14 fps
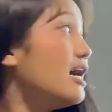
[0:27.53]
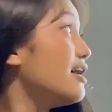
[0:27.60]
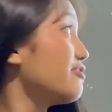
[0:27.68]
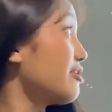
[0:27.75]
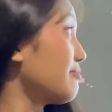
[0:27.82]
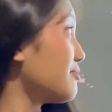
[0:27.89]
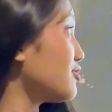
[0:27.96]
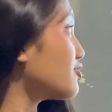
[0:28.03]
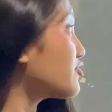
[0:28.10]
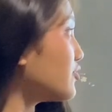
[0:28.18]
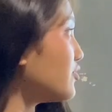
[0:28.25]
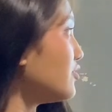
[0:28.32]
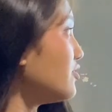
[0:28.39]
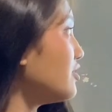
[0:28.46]
Number
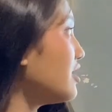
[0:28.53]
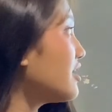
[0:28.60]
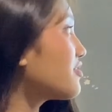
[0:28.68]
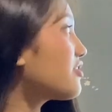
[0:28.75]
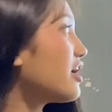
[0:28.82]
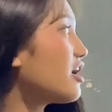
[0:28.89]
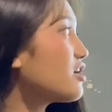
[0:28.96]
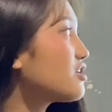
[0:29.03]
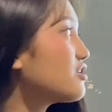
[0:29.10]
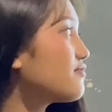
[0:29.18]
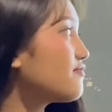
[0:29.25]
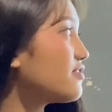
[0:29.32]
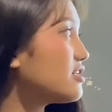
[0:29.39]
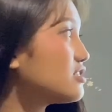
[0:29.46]
2, they are
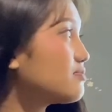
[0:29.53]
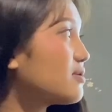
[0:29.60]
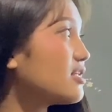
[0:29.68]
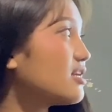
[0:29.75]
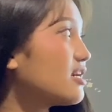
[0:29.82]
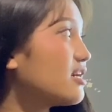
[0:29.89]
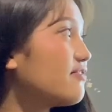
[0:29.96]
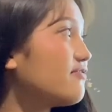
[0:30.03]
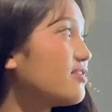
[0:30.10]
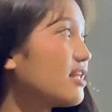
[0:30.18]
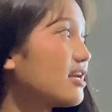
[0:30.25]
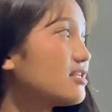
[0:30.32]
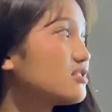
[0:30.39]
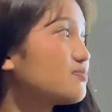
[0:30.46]
convinced by the
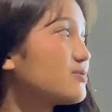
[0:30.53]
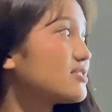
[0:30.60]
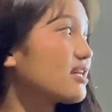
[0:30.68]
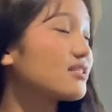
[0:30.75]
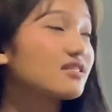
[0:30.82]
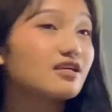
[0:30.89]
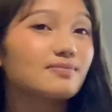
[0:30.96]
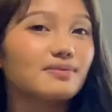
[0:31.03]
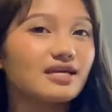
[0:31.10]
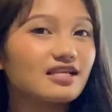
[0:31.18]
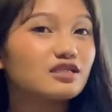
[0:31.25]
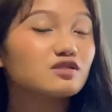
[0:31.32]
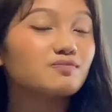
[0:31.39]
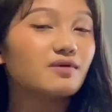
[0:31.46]
evidence presented by
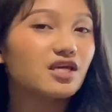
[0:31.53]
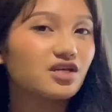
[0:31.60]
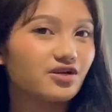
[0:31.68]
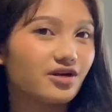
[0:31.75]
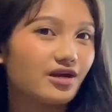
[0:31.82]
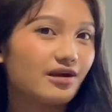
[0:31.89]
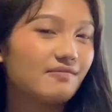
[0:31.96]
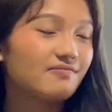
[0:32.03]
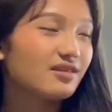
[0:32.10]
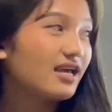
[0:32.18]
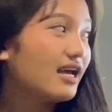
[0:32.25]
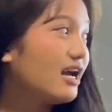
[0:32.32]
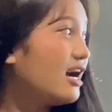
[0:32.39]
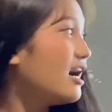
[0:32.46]
the speaker.
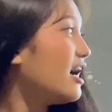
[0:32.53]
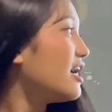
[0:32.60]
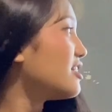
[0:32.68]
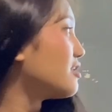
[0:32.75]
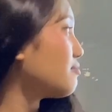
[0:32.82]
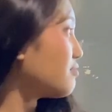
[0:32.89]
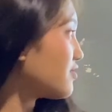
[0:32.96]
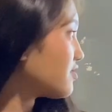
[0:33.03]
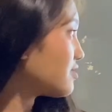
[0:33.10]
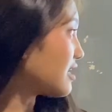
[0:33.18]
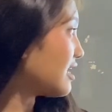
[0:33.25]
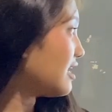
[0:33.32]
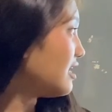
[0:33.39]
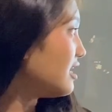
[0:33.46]
And number
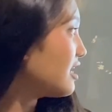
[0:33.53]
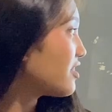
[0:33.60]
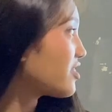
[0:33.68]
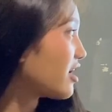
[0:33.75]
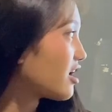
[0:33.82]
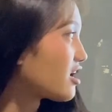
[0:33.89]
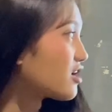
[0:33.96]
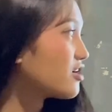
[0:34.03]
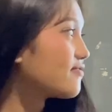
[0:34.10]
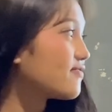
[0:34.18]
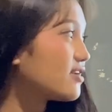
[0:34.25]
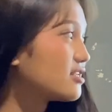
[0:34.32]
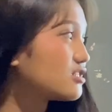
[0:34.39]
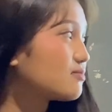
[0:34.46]
3, they are
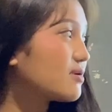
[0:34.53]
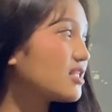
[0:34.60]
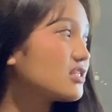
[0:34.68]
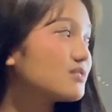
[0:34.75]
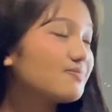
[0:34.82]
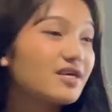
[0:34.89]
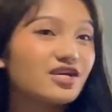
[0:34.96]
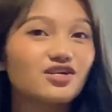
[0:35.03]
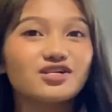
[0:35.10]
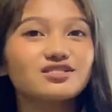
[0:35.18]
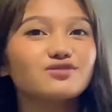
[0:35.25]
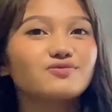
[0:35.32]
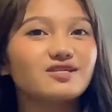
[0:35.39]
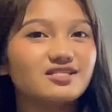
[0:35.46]
convinced by the
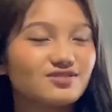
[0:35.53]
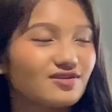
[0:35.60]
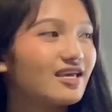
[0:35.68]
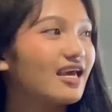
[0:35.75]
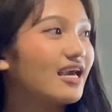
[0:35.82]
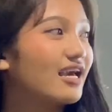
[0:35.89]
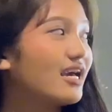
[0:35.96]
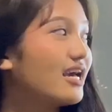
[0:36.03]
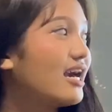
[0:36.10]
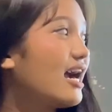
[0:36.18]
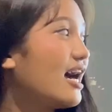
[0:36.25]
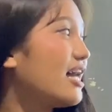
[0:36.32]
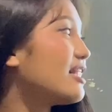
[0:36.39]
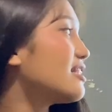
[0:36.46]
speaker's reasoning.
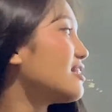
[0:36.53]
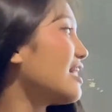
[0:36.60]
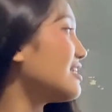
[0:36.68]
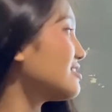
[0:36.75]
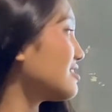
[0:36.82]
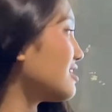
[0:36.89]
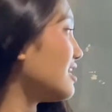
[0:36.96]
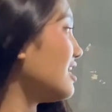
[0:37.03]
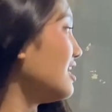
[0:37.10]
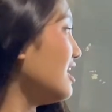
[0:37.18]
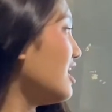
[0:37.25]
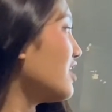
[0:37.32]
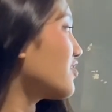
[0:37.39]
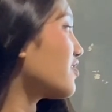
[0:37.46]
And lastly,
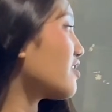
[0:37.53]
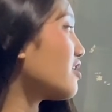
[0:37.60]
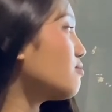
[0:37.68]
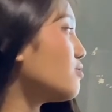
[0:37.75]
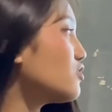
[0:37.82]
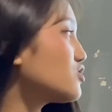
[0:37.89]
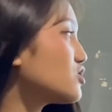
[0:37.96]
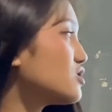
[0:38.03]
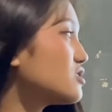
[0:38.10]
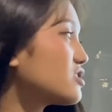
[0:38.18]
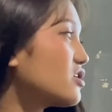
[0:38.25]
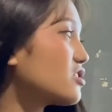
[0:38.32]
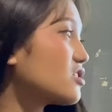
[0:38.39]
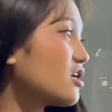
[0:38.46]
their emotions
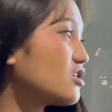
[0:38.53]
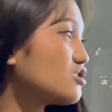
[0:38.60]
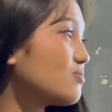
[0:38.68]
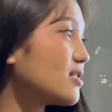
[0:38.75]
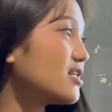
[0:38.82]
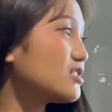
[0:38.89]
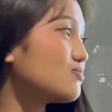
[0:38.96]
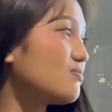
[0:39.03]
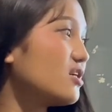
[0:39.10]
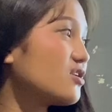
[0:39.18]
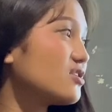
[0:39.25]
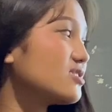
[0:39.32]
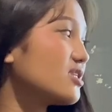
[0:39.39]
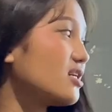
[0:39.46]
are touched by the
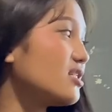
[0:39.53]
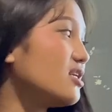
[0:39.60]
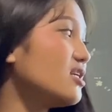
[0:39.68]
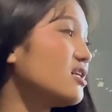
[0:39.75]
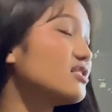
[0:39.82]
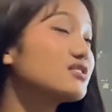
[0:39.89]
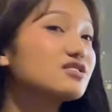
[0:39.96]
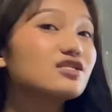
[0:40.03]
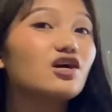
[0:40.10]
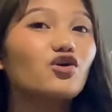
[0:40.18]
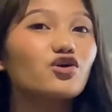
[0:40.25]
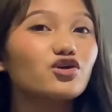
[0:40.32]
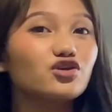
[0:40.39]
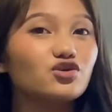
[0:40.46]
speaker's ideas
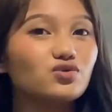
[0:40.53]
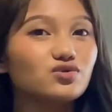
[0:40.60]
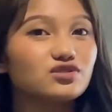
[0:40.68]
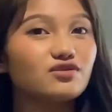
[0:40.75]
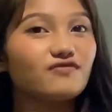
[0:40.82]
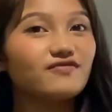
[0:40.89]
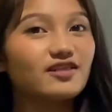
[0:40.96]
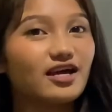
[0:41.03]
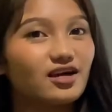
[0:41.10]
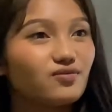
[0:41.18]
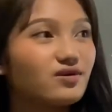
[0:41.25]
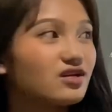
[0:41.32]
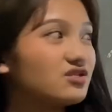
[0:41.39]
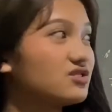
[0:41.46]
or use of
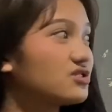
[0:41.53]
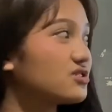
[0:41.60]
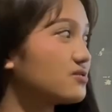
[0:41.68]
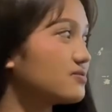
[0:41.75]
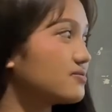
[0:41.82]
language.